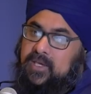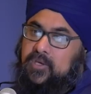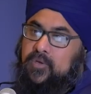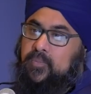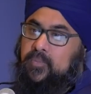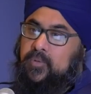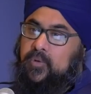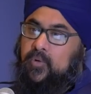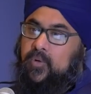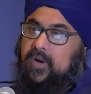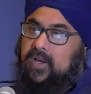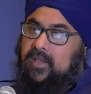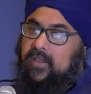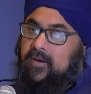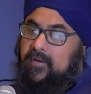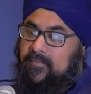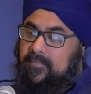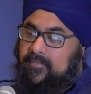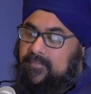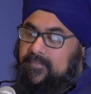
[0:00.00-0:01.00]
make you pure
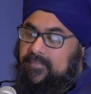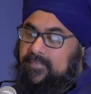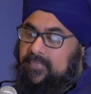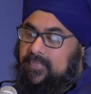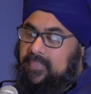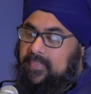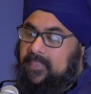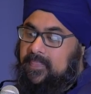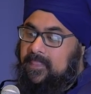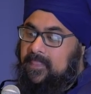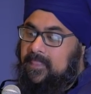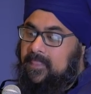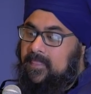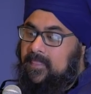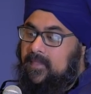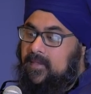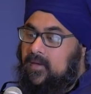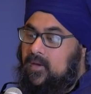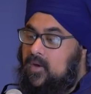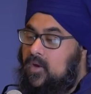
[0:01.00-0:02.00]
either.
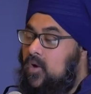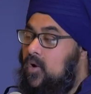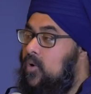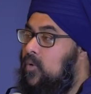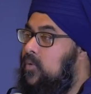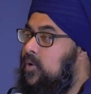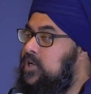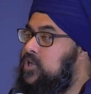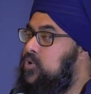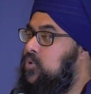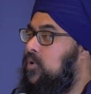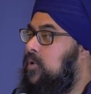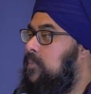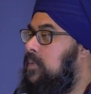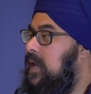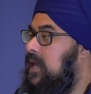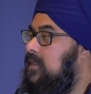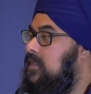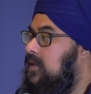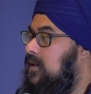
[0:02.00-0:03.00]
Ritual
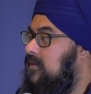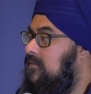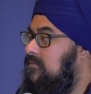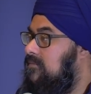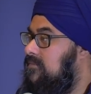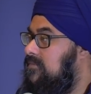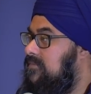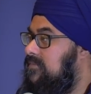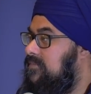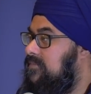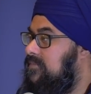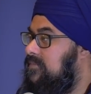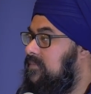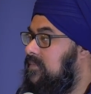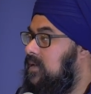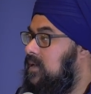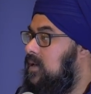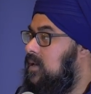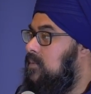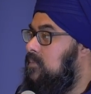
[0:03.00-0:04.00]
bathing.
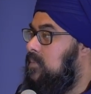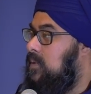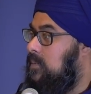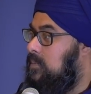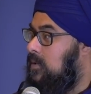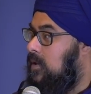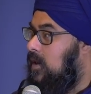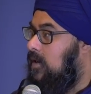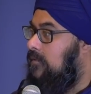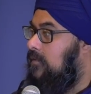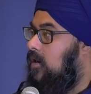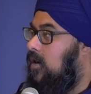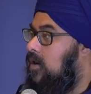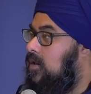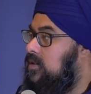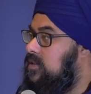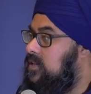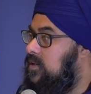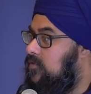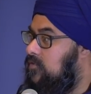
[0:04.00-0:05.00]
People have
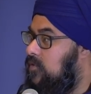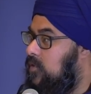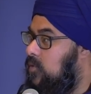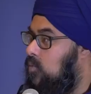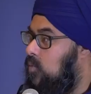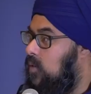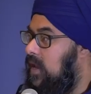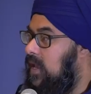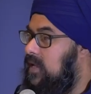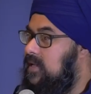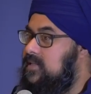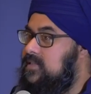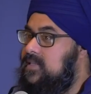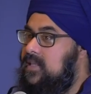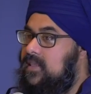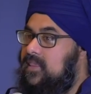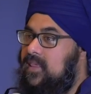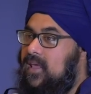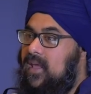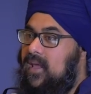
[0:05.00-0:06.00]
all different ways
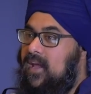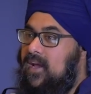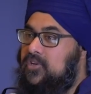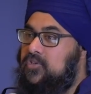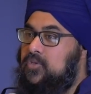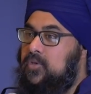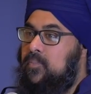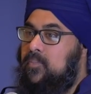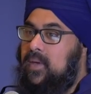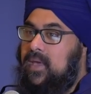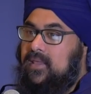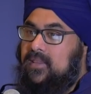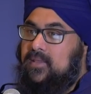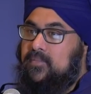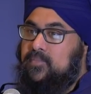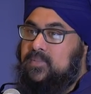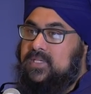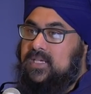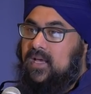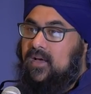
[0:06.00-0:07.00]
that they actually bathe
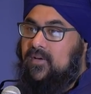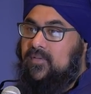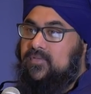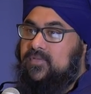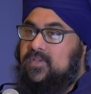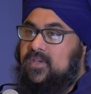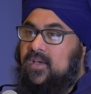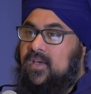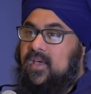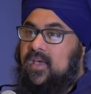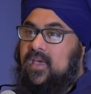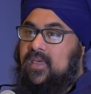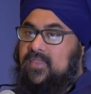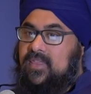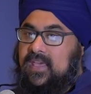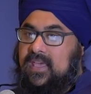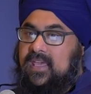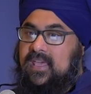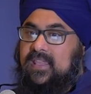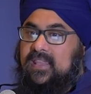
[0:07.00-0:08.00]
themselves,
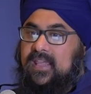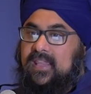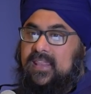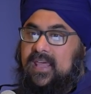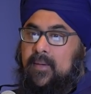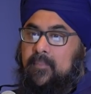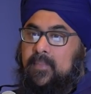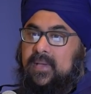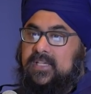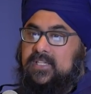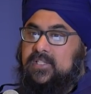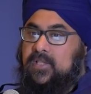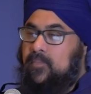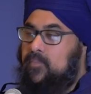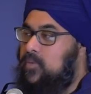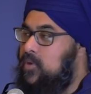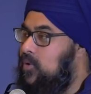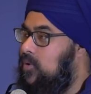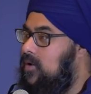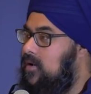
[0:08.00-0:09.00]
thinking that that makes
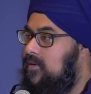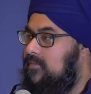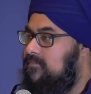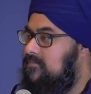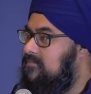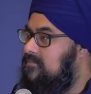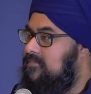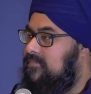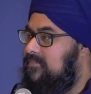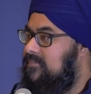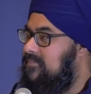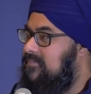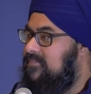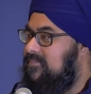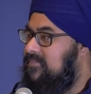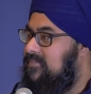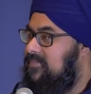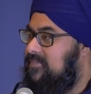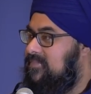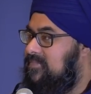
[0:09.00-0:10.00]
them pure.
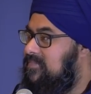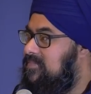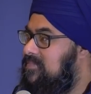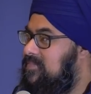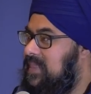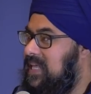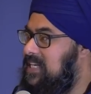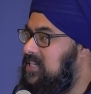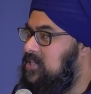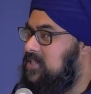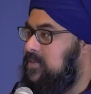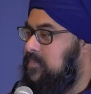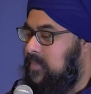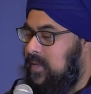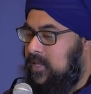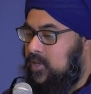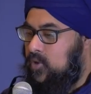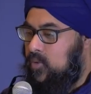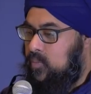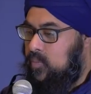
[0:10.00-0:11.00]
That doesn't
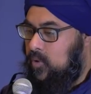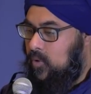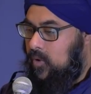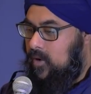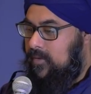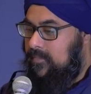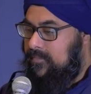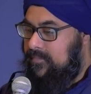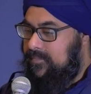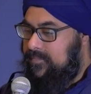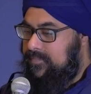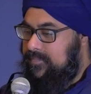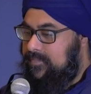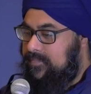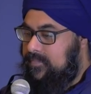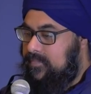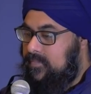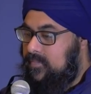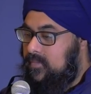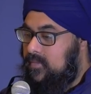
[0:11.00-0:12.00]
make you pure.
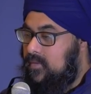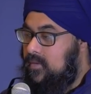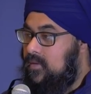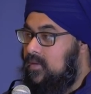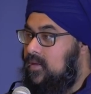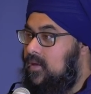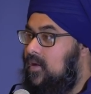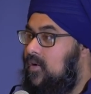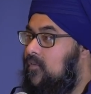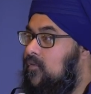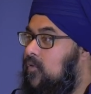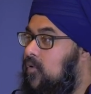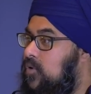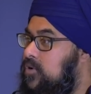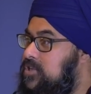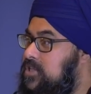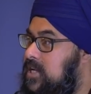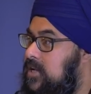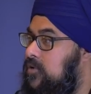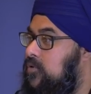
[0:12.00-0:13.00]

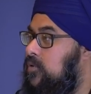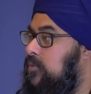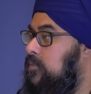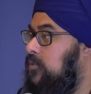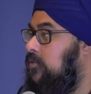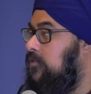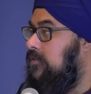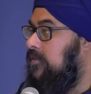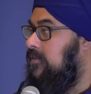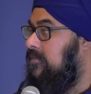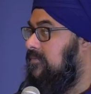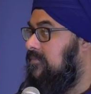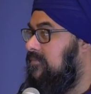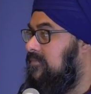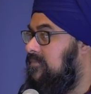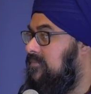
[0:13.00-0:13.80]
Foreskin removal.